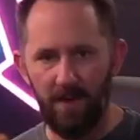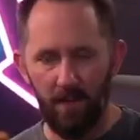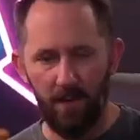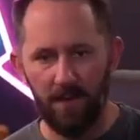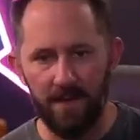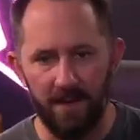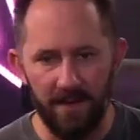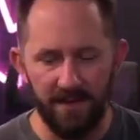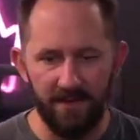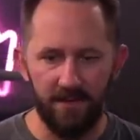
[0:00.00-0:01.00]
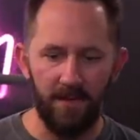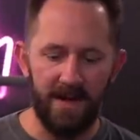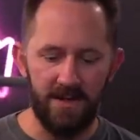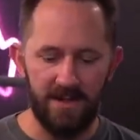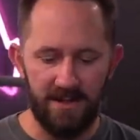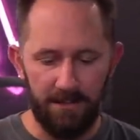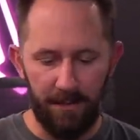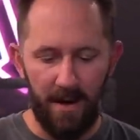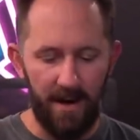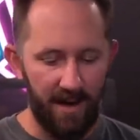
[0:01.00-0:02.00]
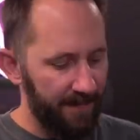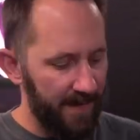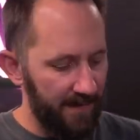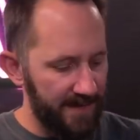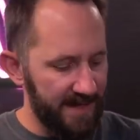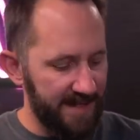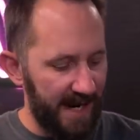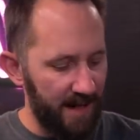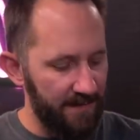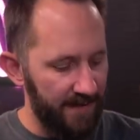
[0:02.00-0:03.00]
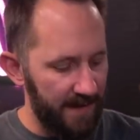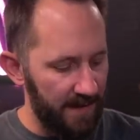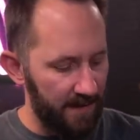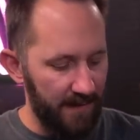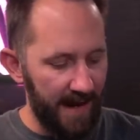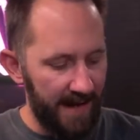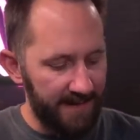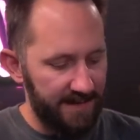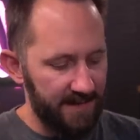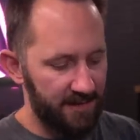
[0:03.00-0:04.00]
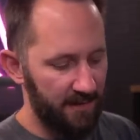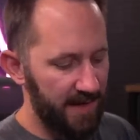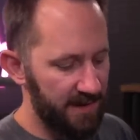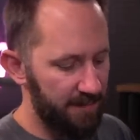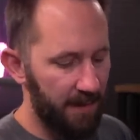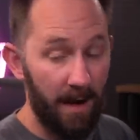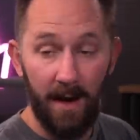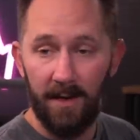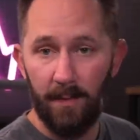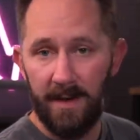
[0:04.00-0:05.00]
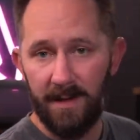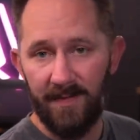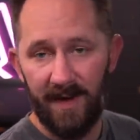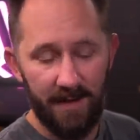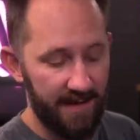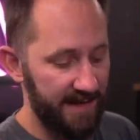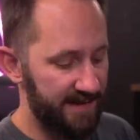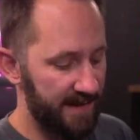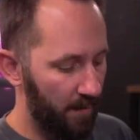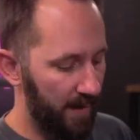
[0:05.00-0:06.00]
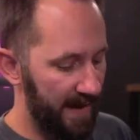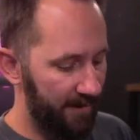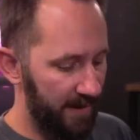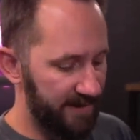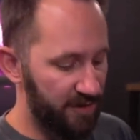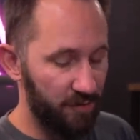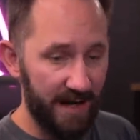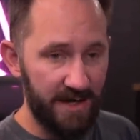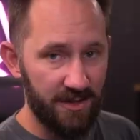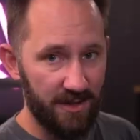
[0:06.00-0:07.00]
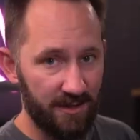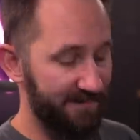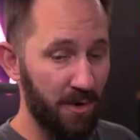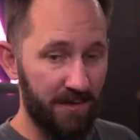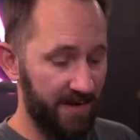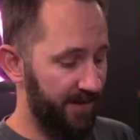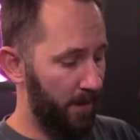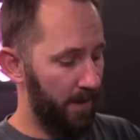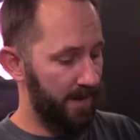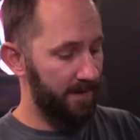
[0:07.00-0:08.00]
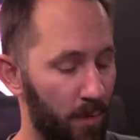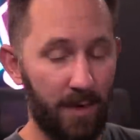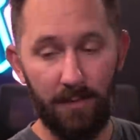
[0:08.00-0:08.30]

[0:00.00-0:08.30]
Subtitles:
award the strangest product of the entire video as the strangest product we could find on Etsy. Whatever is stranger moving forward will